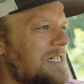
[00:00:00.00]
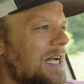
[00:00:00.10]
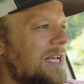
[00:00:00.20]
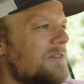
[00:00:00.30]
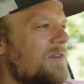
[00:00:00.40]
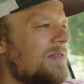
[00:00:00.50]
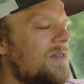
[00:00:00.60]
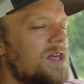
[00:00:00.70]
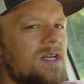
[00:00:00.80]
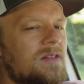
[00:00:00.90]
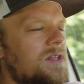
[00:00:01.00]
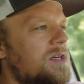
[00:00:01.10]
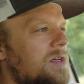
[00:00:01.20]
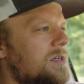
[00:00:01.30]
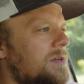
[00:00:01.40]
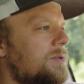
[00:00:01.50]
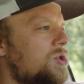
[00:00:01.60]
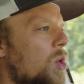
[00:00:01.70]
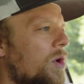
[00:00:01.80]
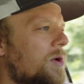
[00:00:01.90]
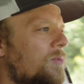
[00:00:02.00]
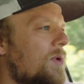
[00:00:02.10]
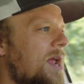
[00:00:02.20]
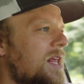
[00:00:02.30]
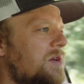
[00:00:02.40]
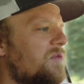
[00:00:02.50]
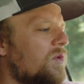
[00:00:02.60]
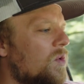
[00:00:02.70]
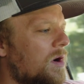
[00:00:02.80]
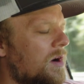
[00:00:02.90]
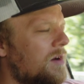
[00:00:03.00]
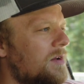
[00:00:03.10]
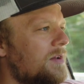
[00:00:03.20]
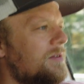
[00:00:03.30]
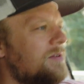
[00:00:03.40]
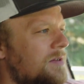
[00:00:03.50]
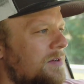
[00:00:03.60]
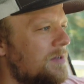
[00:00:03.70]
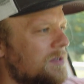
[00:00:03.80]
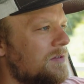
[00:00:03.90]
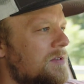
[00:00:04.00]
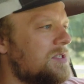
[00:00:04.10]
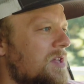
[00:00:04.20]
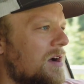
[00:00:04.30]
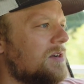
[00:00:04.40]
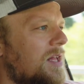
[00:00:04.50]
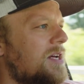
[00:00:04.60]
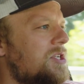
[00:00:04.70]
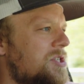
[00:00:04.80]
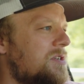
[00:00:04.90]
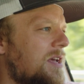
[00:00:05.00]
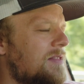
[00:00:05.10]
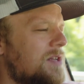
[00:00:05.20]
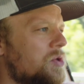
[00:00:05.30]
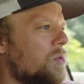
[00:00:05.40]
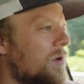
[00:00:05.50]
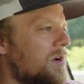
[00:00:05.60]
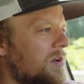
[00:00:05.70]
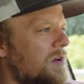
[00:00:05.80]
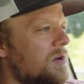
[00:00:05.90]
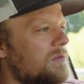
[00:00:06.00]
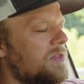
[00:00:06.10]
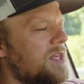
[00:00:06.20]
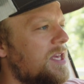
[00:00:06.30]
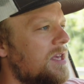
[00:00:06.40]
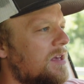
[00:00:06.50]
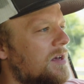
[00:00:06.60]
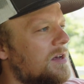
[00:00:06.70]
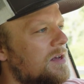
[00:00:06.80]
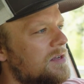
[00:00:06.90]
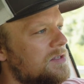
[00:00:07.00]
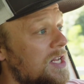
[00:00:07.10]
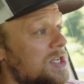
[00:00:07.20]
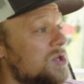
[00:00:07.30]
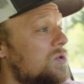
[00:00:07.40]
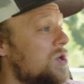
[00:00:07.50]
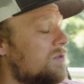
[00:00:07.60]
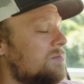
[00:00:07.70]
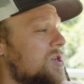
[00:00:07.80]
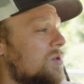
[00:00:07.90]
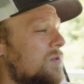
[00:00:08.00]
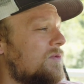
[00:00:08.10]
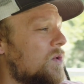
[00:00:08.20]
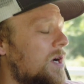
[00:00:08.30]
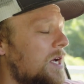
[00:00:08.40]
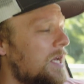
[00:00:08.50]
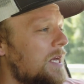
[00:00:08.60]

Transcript: I got to find the torque rating for the stock clutch and the torque of the stage 2 tune from 034.